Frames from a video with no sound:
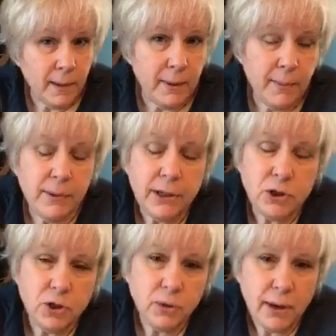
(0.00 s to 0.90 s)
people that
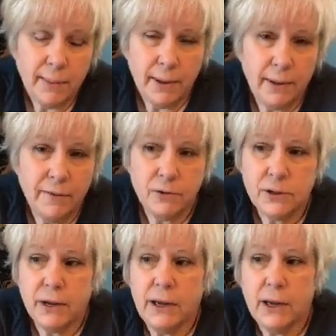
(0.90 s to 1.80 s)
showed up the first
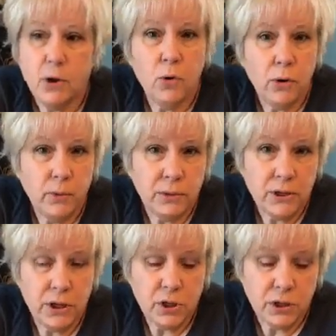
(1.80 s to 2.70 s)
night, and Corey was
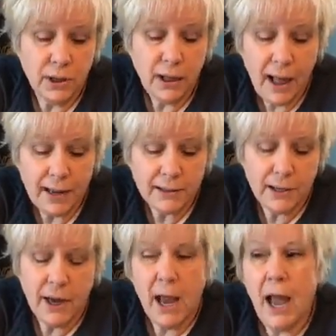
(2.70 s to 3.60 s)
teaching the class.
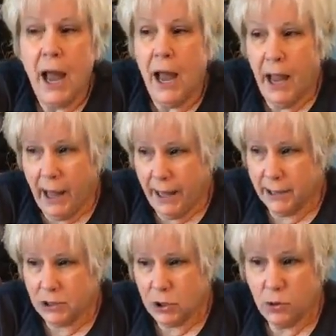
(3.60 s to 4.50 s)

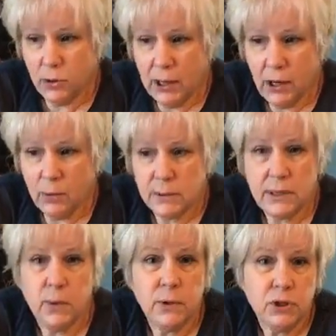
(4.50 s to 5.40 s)
And so Karen was
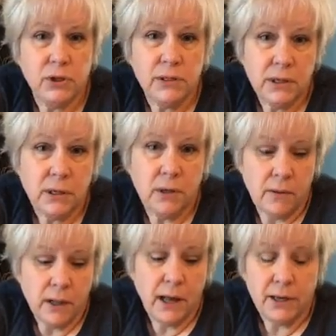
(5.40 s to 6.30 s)
like, we should sit in on the
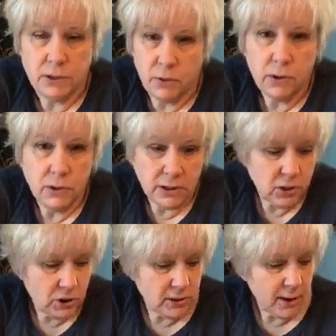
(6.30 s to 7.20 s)
class so it looks like
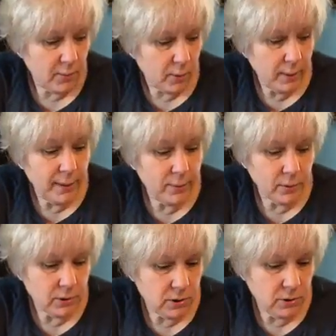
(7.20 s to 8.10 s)
she's got more people.
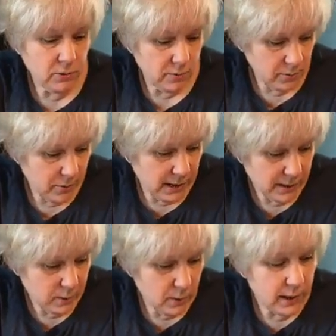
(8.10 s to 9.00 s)
So
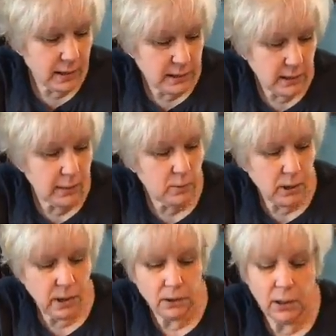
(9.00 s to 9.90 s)
that's what I did.
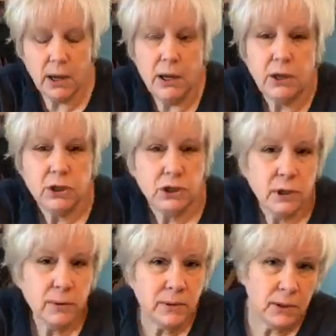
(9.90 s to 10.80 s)
Well, she
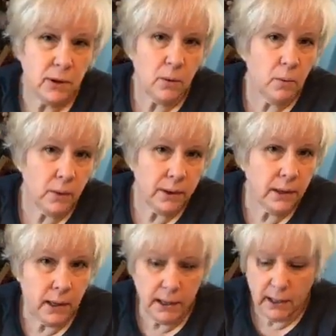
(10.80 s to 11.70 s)
was there one
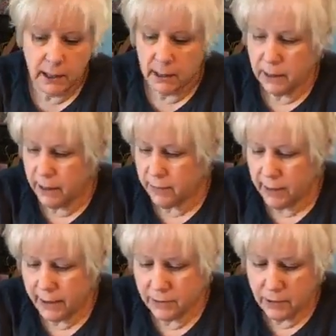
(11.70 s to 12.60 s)
night and never
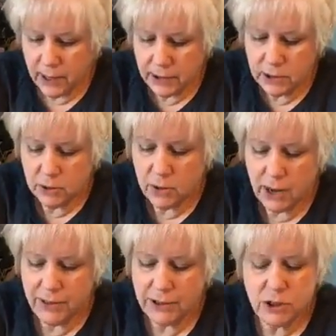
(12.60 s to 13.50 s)
after that. So I
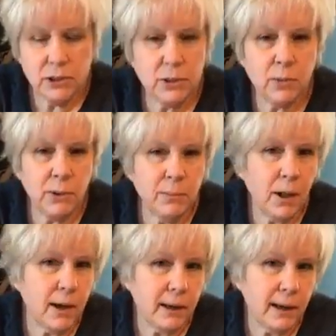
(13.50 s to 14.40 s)
think she did one
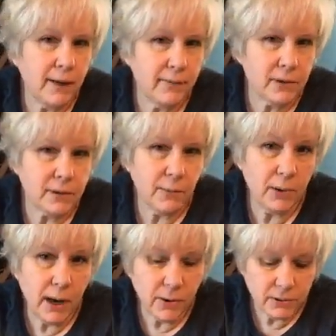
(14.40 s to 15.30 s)
block and gave it to someone
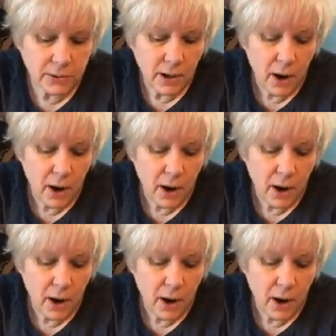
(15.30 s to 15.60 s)
else.